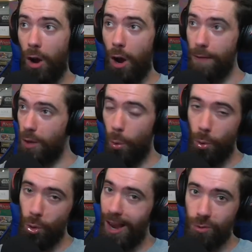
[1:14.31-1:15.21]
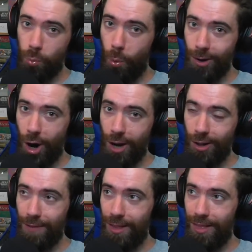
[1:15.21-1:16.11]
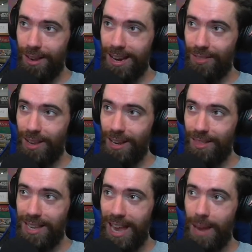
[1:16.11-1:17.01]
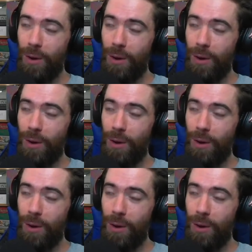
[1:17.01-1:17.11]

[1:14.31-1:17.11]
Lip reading: often only has one card left in the deck at the end of the game,